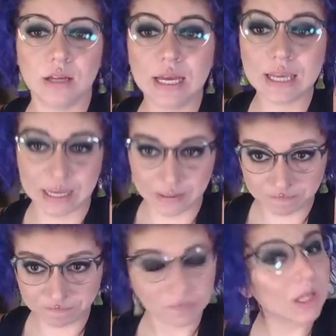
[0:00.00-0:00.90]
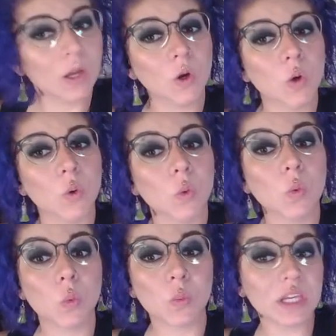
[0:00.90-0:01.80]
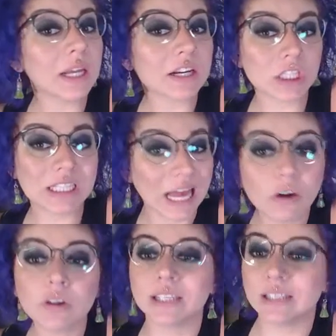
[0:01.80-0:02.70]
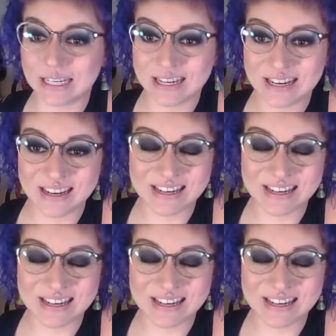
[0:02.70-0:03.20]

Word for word: Again, we can actually calculate